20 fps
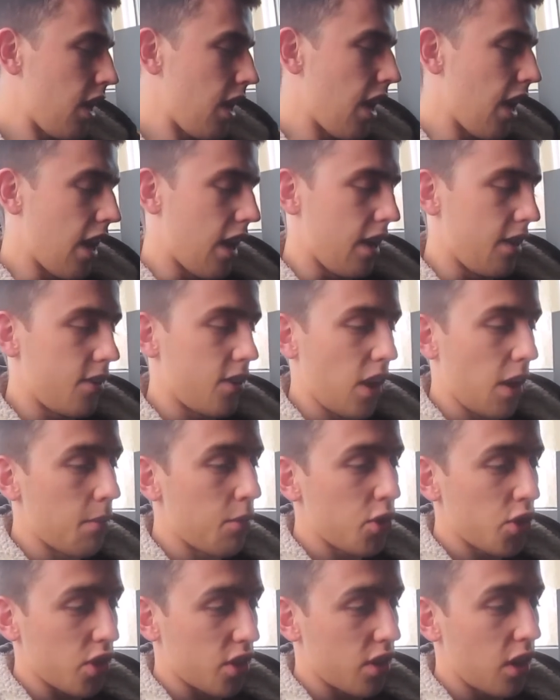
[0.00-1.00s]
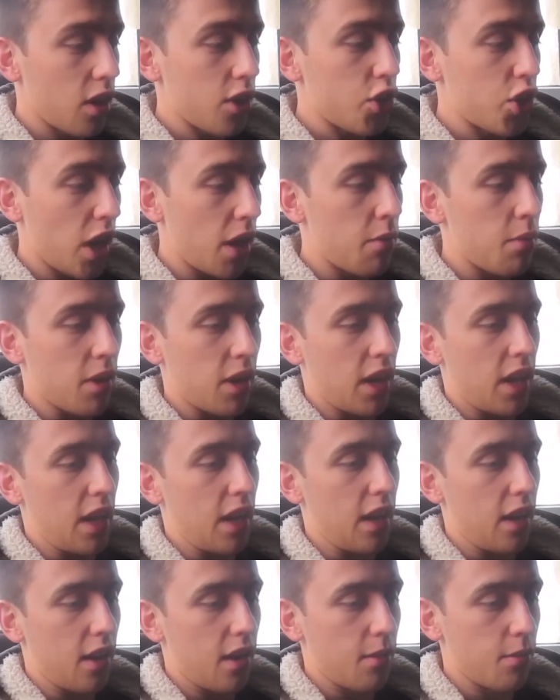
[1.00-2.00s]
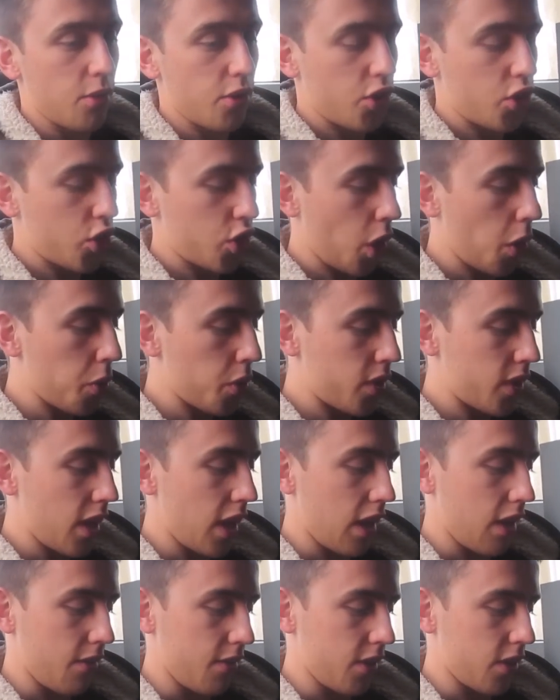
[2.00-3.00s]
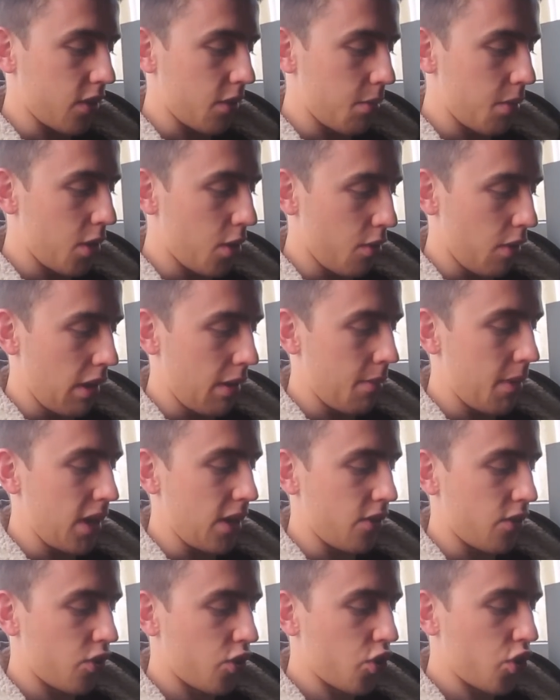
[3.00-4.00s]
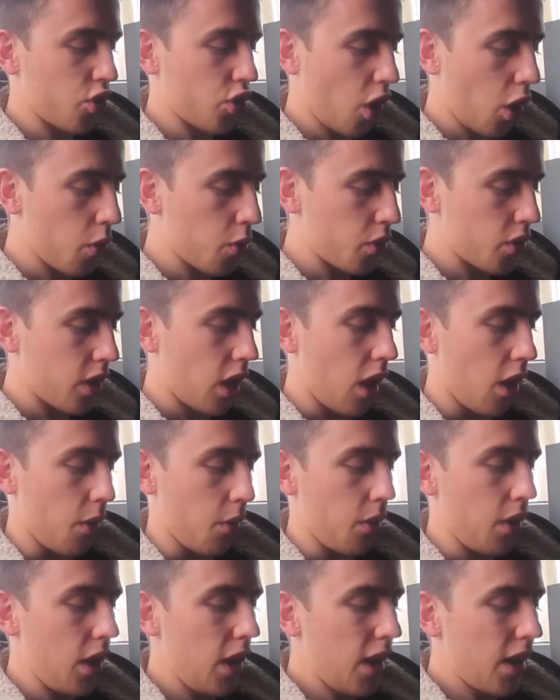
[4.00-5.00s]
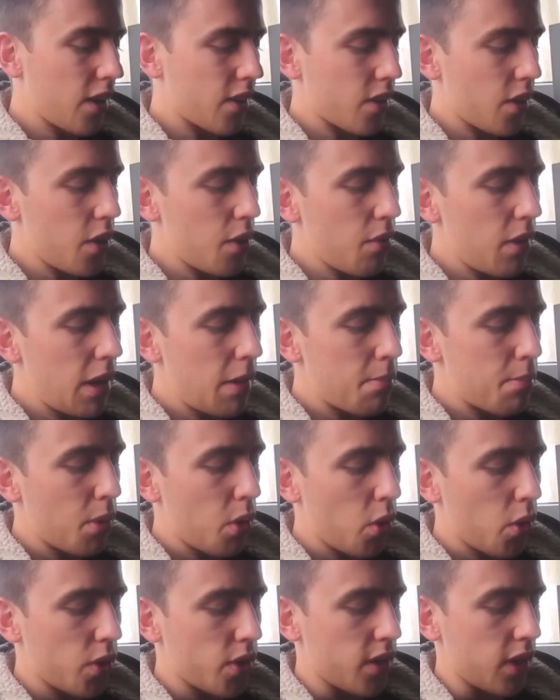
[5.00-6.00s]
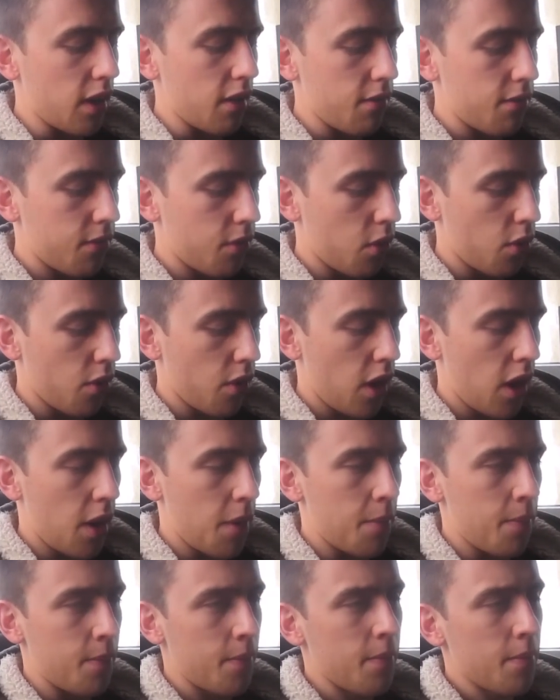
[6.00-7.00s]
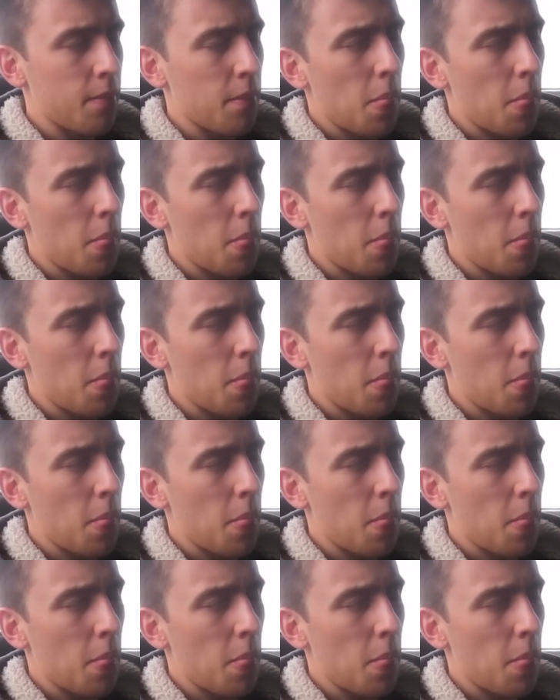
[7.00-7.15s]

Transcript: And I'm so sick of this computer and it being so slow. Because I only really bought it for,